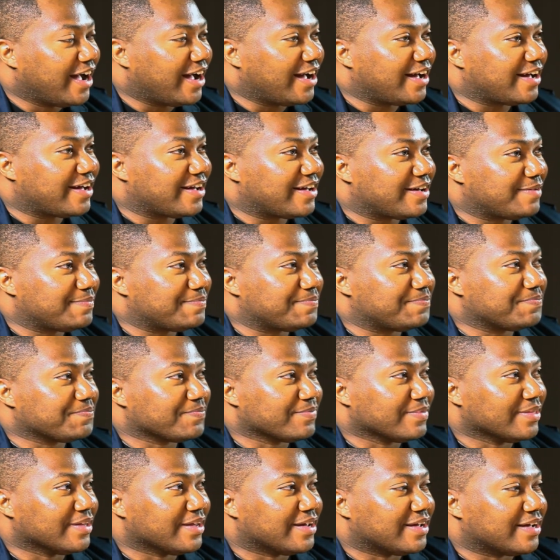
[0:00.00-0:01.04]
How
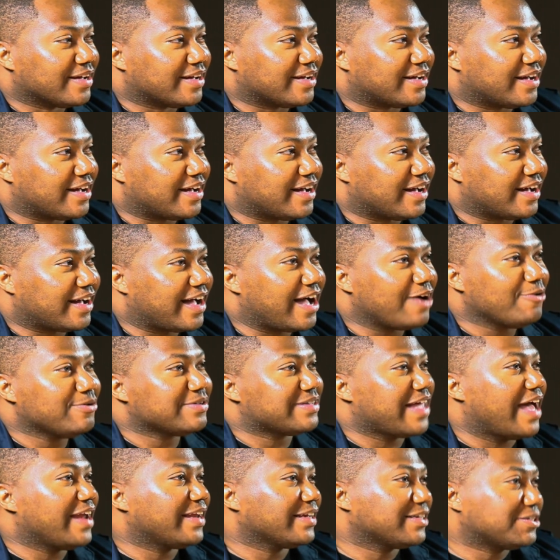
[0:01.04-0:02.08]
has
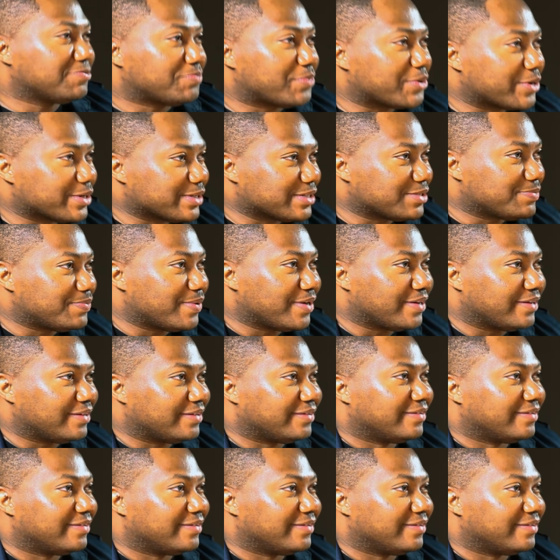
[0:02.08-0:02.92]
that experience been?